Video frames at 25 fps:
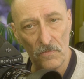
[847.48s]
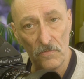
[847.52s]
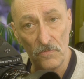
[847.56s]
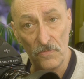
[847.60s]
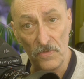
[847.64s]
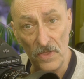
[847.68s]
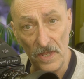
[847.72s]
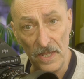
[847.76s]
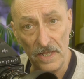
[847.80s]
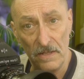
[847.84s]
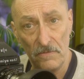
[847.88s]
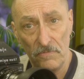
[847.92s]

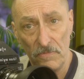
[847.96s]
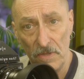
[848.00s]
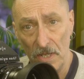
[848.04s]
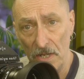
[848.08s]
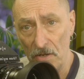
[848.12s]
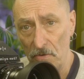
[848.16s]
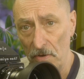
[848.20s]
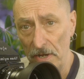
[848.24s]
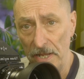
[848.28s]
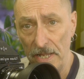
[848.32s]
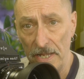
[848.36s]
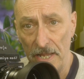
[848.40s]
They're
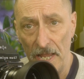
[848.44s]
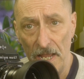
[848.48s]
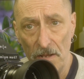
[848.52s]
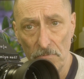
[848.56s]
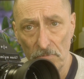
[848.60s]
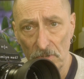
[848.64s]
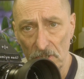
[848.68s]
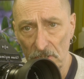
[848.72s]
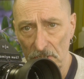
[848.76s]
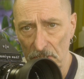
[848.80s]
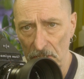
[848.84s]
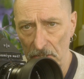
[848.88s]
great
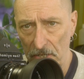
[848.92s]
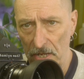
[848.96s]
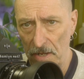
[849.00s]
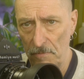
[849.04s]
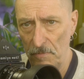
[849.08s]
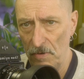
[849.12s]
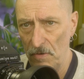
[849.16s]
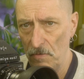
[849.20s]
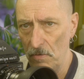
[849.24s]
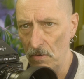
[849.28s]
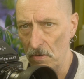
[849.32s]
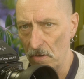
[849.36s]
cameras, don't get
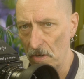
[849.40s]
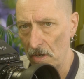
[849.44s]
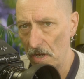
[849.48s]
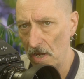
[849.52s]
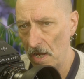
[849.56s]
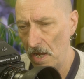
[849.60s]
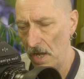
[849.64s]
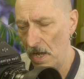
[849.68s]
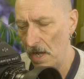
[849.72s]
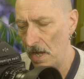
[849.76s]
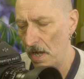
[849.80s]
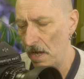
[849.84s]
me wrong,
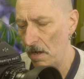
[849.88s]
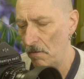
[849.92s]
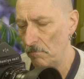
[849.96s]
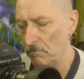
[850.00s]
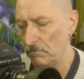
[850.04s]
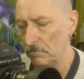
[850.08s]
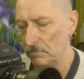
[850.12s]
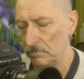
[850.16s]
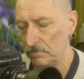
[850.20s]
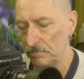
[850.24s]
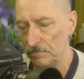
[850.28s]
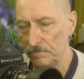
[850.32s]

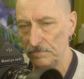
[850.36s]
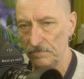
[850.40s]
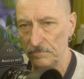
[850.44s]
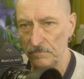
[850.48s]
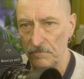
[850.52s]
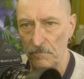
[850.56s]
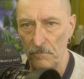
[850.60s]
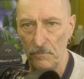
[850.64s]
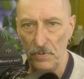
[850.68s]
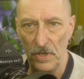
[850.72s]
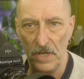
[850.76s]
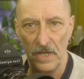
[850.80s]

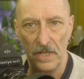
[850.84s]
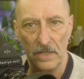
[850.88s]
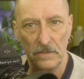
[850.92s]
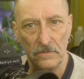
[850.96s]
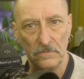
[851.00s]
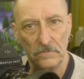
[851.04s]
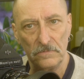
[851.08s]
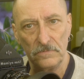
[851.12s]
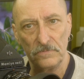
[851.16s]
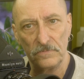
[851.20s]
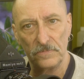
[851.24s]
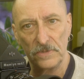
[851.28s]
but
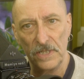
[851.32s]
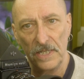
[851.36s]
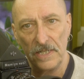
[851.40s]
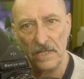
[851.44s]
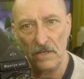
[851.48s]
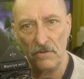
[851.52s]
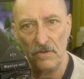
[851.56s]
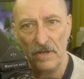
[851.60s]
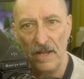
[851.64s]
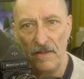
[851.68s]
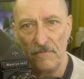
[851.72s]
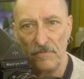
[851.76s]
they
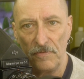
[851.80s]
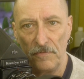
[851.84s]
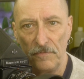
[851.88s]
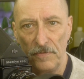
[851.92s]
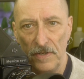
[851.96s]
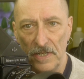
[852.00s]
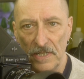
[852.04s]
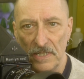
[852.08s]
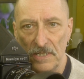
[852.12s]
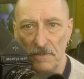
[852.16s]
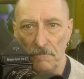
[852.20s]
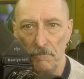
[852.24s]
don't have the
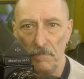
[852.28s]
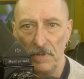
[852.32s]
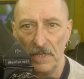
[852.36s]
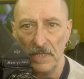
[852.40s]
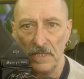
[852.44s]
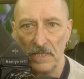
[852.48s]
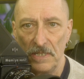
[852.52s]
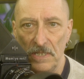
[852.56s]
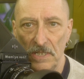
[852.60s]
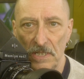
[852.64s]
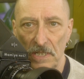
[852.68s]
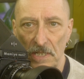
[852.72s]

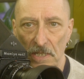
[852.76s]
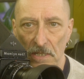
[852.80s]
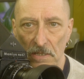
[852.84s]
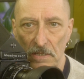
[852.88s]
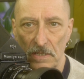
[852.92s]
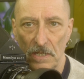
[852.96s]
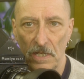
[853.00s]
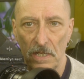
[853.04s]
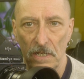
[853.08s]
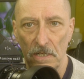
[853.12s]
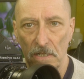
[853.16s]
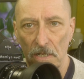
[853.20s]
flexibility
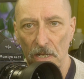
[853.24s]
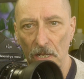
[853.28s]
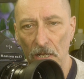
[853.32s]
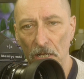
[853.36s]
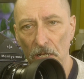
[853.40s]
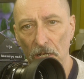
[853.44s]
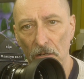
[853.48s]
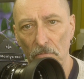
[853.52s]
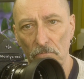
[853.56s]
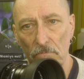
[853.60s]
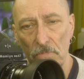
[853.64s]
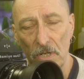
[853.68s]
that
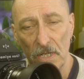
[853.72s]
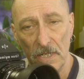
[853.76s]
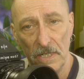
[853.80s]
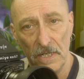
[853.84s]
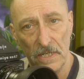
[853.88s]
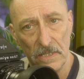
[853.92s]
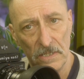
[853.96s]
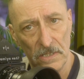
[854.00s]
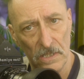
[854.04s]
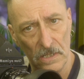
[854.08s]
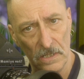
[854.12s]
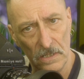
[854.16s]
an
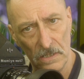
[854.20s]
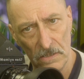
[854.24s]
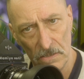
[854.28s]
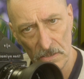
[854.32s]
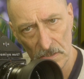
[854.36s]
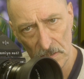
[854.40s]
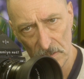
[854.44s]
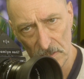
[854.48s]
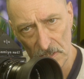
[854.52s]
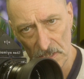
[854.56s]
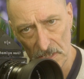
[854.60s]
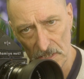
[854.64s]

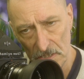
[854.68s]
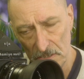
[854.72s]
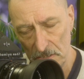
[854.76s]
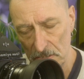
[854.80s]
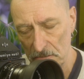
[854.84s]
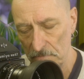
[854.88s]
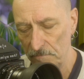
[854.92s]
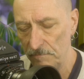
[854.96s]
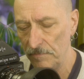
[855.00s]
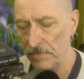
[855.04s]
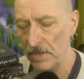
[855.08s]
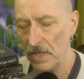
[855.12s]
SLR
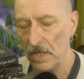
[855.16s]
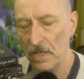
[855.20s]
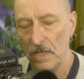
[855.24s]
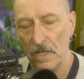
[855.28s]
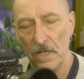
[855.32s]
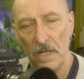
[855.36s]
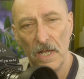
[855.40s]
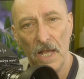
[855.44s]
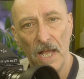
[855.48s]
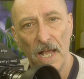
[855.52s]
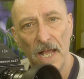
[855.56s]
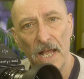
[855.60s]
does.
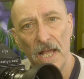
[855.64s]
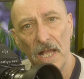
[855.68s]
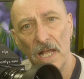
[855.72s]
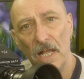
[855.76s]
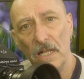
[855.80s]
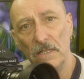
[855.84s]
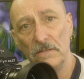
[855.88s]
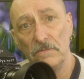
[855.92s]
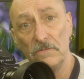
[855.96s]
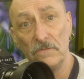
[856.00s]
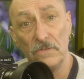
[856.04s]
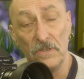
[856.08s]

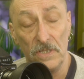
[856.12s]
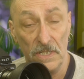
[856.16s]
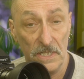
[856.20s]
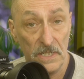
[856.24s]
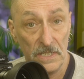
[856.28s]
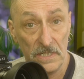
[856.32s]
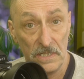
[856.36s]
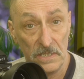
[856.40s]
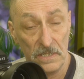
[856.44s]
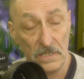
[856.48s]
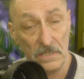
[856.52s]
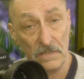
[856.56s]
And
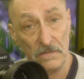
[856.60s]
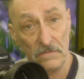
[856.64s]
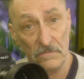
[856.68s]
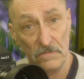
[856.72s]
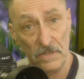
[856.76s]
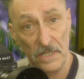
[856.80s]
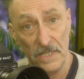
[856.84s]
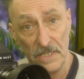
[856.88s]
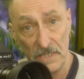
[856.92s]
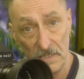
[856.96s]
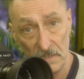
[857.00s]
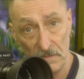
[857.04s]
this
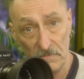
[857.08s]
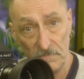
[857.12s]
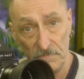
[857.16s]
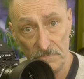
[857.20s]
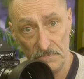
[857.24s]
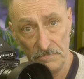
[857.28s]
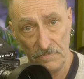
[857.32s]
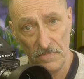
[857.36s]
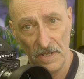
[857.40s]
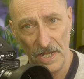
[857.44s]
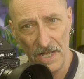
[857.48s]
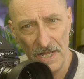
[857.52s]
is a
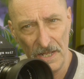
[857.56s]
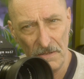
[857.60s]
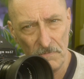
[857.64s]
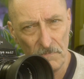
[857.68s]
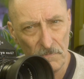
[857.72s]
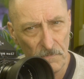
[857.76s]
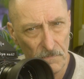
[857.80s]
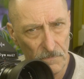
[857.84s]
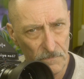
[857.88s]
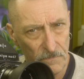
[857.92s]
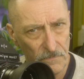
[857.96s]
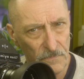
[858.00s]

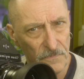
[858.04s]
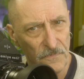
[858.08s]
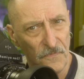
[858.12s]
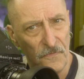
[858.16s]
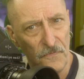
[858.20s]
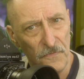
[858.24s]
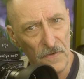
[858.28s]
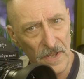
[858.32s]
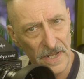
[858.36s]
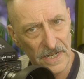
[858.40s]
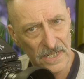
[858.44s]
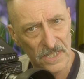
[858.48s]

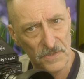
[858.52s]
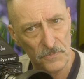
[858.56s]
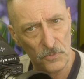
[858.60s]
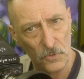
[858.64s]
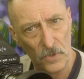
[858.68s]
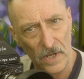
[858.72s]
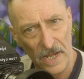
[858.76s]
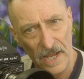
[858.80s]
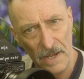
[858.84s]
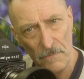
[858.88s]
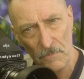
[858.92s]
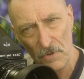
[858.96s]
flexible
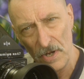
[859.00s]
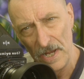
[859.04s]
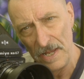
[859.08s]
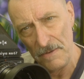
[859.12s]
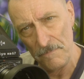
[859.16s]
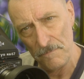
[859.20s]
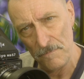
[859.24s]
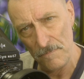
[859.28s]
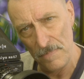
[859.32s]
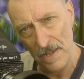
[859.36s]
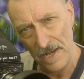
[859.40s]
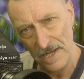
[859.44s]
camera
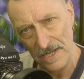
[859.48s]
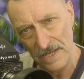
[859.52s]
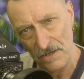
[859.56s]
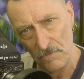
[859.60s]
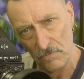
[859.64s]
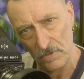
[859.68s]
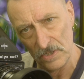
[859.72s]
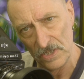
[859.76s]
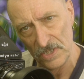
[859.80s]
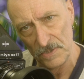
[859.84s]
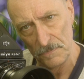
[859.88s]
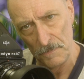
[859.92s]
in many
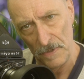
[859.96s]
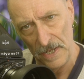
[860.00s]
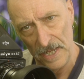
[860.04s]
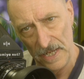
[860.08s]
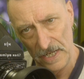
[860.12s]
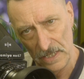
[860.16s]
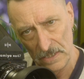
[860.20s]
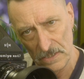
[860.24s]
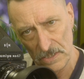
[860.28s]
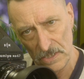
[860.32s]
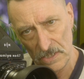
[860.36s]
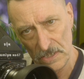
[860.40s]

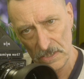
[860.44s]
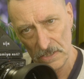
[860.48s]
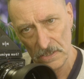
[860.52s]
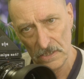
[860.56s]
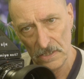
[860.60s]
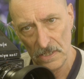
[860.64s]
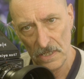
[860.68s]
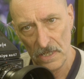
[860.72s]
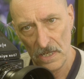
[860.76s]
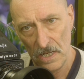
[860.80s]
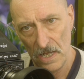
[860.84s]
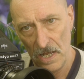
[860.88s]
respects,
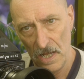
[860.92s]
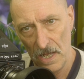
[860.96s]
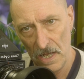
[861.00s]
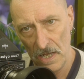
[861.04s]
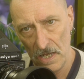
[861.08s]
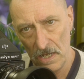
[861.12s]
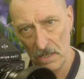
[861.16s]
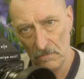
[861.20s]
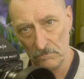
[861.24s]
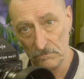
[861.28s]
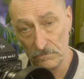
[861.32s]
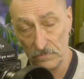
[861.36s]

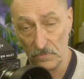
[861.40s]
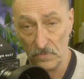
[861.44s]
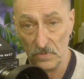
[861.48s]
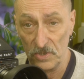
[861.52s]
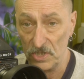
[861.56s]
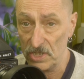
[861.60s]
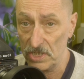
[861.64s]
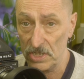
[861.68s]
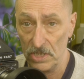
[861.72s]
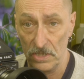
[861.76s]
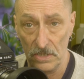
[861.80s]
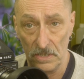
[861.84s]

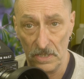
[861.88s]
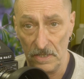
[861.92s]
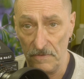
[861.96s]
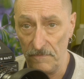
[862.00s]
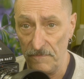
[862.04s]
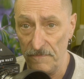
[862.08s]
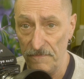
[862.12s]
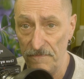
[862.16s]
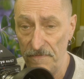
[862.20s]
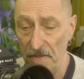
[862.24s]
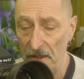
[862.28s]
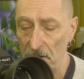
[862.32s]
certainly
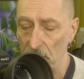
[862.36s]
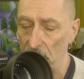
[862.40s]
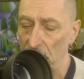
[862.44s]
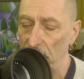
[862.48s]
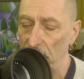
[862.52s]
very